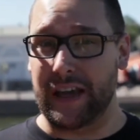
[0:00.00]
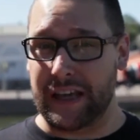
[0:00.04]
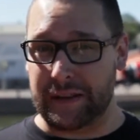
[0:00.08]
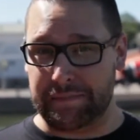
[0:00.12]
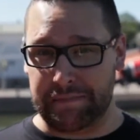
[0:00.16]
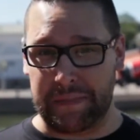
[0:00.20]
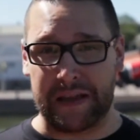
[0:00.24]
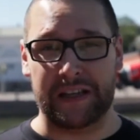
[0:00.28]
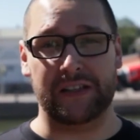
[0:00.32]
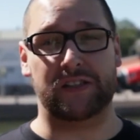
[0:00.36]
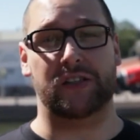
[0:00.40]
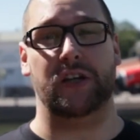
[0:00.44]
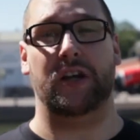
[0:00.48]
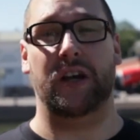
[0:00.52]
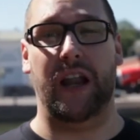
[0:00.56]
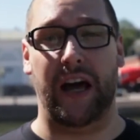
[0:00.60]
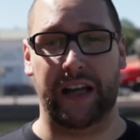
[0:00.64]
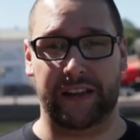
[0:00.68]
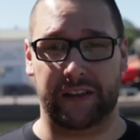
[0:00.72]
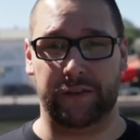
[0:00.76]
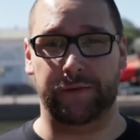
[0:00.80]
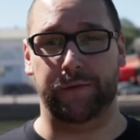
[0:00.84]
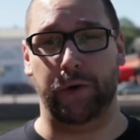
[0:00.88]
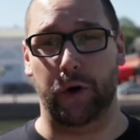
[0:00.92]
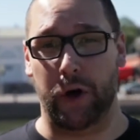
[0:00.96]
It means a
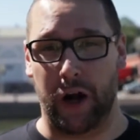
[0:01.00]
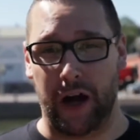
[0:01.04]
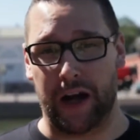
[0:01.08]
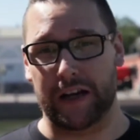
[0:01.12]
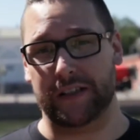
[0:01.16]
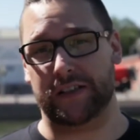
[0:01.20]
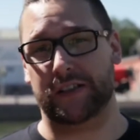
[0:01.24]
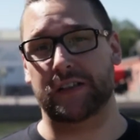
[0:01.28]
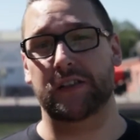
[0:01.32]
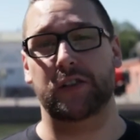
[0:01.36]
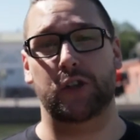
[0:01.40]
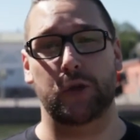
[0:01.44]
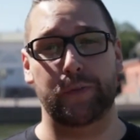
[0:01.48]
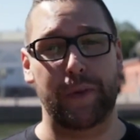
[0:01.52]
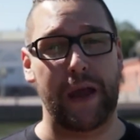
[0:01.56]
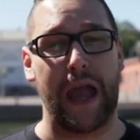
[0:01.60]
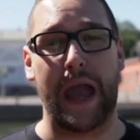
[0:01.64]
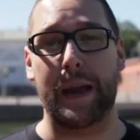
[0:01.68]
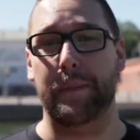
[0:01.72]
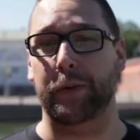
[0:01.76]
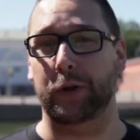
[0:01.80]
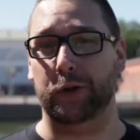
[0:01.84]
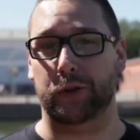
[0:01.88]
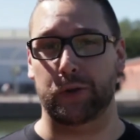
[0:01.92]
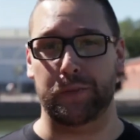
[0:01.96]
lot for us to be
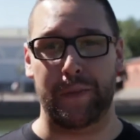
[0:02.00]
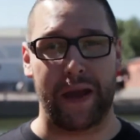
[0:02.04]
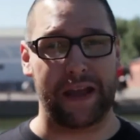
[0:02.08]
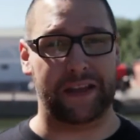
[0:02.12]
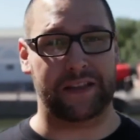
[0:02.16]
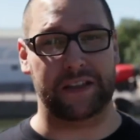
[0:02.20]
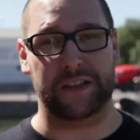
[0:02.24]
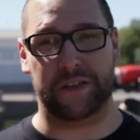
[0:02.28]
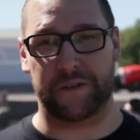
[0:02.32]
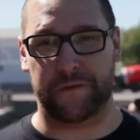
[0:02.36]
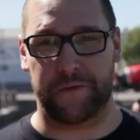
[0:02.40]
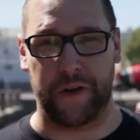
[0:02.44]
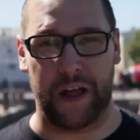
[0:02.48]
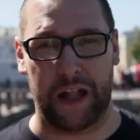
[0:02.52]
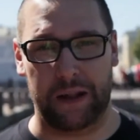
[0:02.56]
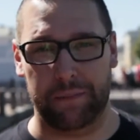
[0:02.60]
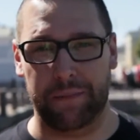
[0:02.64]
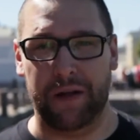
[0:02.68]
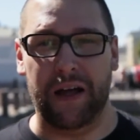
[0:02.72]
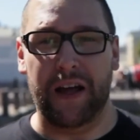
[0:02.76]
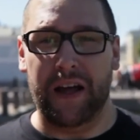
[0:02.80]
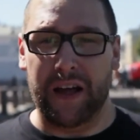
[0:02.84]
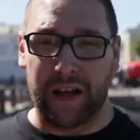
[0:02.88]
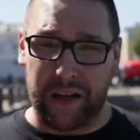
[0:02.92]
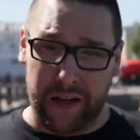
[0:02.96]
able to make this film,
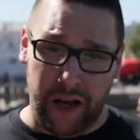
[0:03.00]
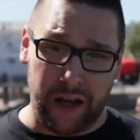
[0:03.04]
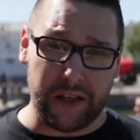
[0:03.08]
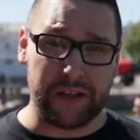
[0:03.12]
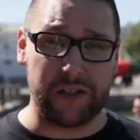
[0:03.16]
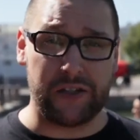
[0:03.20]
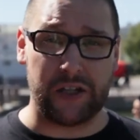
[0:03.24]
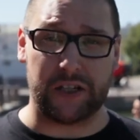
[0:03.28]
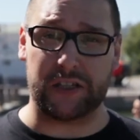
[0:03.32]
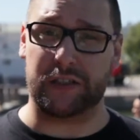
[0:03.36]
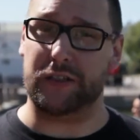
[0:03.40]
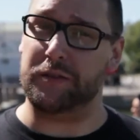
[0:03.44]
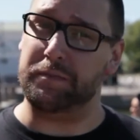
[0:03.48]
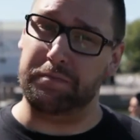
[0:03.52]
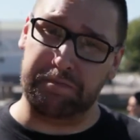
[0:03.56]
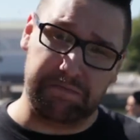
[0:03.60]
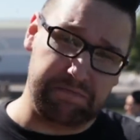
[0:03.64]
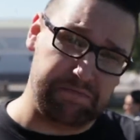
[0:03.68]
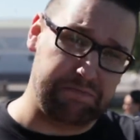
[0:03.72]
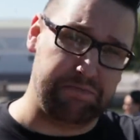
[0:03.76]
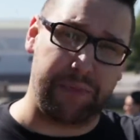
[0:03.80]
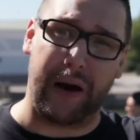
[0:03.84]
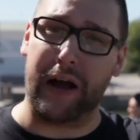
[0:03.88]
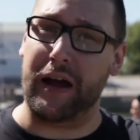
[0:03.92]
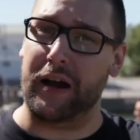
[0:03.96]
not just
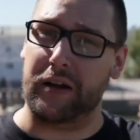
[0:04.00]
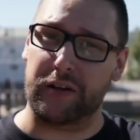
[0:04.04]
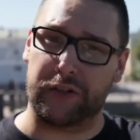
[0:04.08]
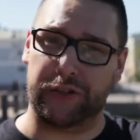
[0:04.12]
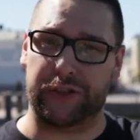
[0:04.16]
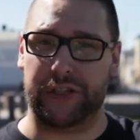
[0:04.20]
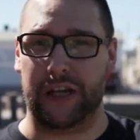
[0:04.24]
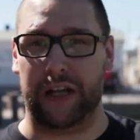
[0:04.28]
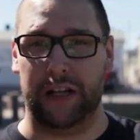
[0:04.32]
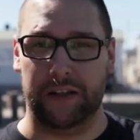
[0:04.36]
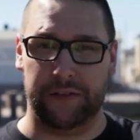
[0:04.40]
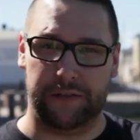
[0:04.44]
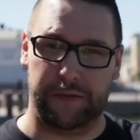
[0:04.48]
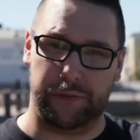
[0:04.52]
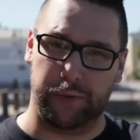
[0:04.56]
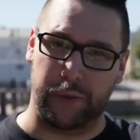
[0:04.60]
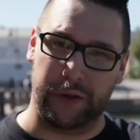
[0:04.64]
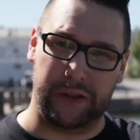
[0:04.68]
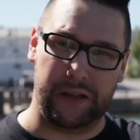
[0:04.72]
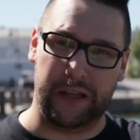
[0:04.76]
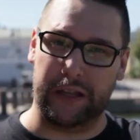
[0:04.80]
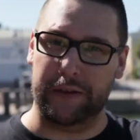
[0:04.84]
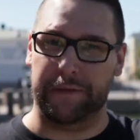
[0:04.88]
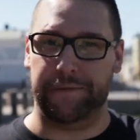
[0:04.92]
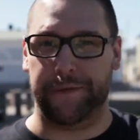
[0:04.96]
by ourselves
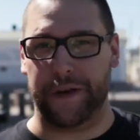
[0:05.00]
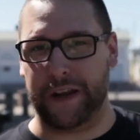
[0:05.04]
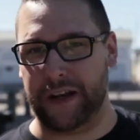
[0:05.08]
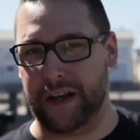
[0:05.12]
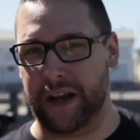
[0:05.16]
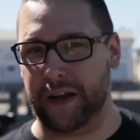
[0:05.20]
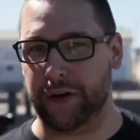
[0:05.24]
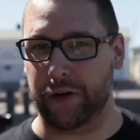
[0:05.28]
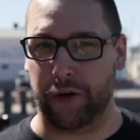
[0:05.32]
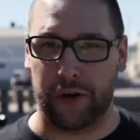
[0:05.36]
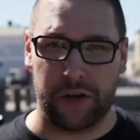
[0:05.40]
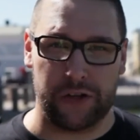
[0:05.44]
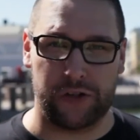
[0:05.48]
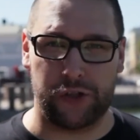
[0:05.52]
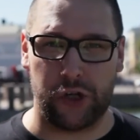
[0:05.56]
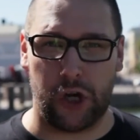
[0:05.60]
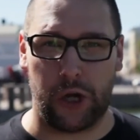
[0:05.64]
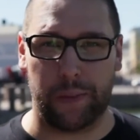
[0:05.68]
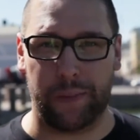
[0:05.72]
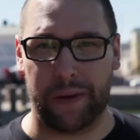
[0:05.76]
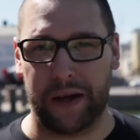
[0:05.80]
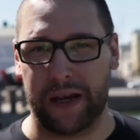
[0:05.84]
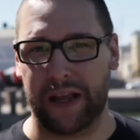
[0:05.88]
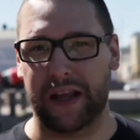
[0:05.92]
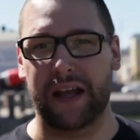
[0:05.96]
in Finland or in
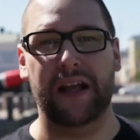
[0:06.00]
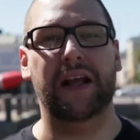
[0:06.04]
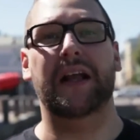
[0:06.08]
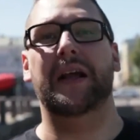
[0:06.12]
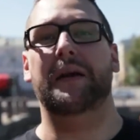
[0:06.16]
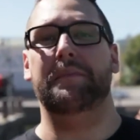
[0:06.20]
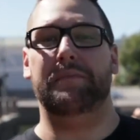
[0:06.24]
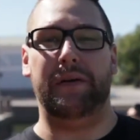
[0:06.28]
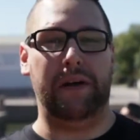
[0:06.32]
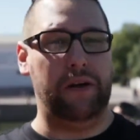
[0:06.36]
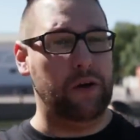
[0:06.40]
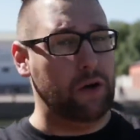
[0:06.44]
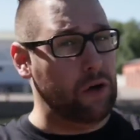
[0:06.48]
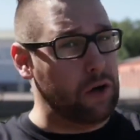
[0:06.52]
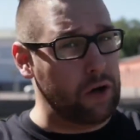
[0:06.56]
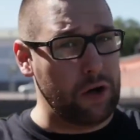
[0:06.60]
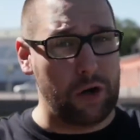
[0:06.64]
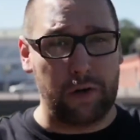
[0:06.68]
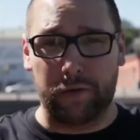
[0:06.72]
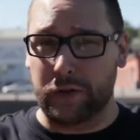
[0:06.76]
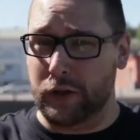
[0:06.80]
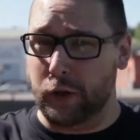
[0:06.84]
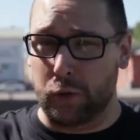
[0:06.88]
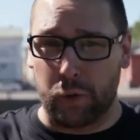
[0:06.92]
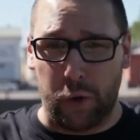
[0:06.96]
Germany, but all
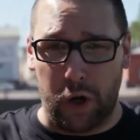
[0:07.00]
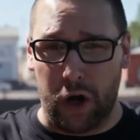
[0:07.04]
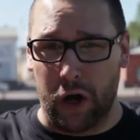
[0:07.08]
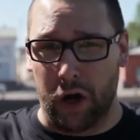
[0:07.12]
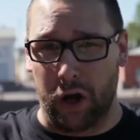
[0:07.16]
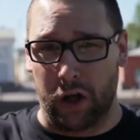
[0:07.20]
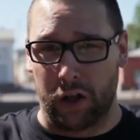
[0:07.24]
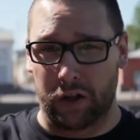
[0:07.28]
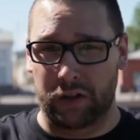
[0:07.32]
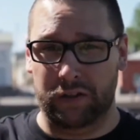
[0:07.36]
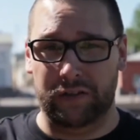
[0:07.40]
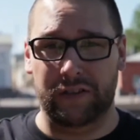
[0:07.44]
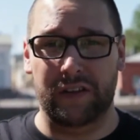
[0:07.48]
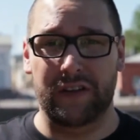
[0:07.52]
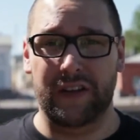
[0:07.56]
over the world.